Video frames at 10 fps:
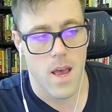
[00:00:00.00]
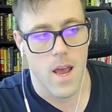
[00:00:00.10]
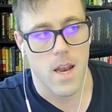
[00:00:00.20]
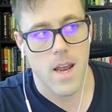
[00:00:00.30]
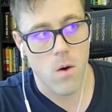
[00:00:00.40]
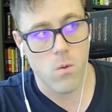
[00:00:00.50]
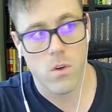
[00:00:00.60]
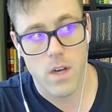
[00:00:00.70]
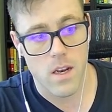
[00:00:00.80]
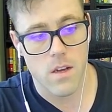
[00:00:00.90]
And now we'll
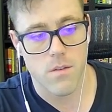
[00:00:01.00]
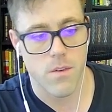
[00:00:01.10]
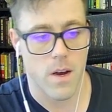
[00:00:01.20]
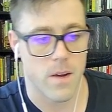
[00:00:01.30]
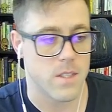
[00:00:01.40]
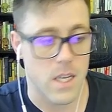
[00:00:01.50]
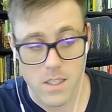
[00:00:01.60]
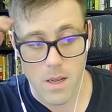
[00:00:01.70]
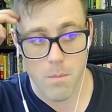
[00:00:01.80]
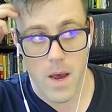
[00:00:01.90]
kind of uh, take a
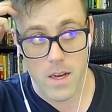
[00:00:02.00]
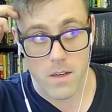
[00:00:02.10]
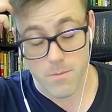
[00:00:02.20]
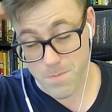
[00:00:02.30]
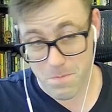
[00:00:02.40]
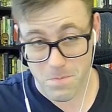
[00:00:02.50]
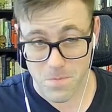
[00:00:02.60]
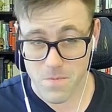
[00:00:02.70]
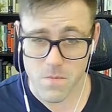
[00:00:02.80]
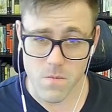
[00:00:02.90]
step back
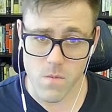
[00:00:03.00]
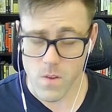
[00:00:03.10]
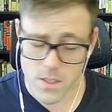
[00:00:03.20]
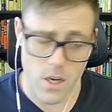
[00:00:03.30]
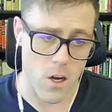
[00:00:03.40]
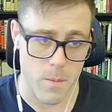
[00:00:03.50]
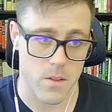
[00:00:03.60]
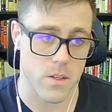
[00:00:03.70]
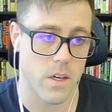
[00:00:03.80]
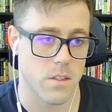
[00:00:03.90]
and talk about
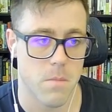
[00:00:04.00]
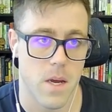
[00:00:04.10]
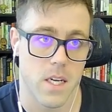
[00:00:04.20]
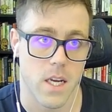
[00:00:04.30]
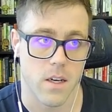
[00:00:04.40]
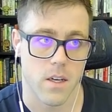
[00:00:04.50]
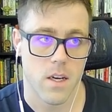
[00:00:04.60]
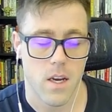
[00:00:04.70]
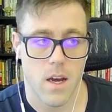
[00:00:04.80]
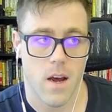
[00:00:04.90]
the custom metadata.
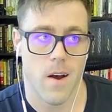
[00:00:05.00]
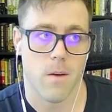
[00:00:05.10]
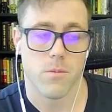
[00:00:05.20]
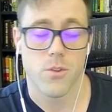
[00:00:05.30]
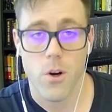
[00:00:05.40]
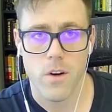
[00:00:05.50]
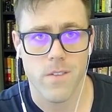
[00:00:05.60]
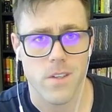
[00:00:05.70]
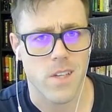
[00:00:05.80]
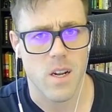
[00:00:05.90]
Um, sorry if
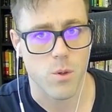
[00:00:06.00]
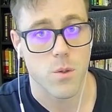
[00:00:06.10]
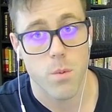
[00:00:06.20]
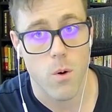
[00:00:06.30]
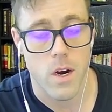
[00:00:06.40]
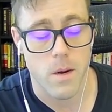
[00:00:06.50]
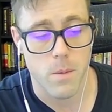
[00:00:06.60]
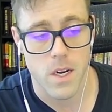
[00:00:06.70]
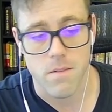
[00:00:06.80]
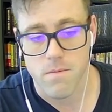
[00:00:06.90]
the setup was boring,
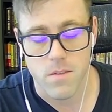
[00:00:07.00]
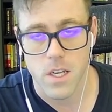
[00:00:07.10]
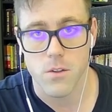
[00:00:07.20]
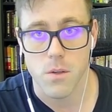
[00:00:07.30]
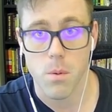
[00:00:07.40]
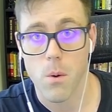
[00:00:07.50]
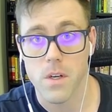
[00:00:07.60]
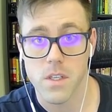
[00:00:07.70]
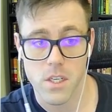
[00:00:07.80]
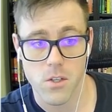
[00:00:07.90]
but I, you know, it's
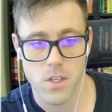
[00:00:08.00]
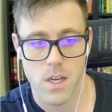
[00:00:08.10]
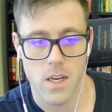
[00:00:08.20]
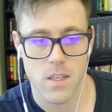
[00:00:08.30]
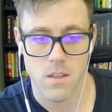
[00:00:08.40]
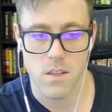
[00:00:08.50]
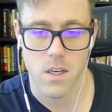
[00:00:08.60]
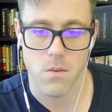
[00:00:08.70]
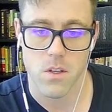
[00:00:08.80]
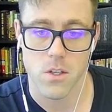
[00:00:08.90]
important to understand, you
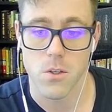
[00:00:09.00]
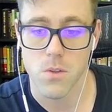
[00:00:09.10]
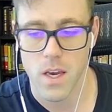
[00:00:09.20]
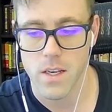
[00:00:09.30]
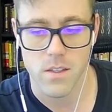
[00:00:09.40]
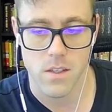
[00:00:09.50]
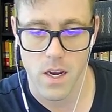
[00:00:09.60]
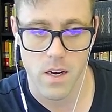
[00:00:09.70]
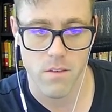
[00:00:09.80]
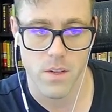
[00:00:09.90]
know, the use case and
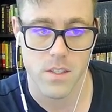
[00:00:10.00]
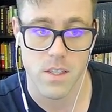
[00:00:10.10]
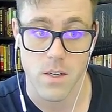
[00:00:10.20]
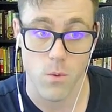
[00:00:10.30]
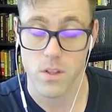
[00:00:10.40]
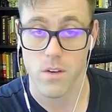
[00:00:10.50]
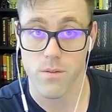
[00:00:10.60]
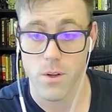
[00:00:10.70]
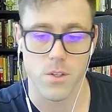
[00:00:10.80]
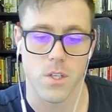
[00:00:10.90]
kind of like see what the
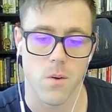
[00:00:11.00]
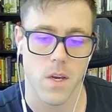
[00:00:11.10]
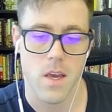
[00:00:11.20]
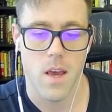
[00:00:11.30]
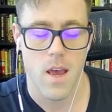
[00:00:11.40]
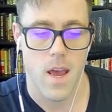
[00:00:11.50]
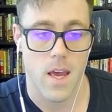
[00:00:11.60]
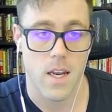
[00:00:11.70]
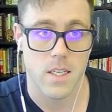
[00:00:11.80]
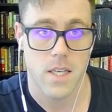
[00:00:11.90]
flow is doing.
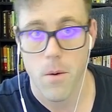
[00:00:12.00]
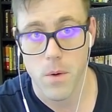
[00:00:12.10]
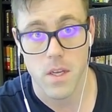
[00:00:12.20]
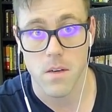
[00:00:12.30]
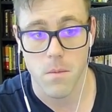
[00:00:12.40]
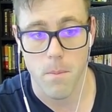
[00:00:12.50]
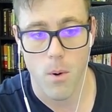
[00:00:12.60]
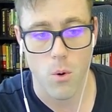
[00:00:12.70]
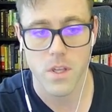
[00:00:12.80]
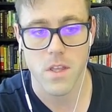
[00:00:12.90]
And now we can
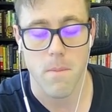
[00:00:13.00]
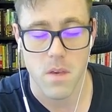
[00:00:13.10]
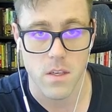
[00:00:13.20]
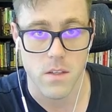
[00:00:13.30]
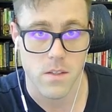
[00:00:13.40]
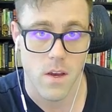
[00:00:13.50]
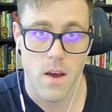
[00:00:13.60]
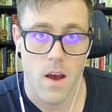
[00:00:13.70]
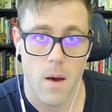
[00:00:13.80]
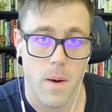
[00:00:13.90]
pull in the piece
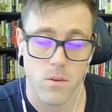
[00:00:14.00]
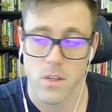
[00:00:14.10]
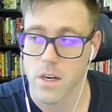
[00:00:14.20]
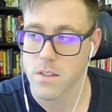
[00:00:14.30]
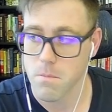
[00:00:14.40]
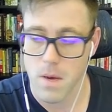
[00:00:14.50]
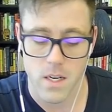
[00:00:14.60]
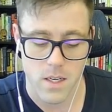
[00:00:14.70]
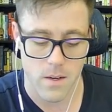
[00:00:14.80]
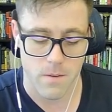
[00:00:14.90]
about the custom
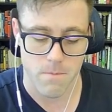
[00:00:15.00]
metadata.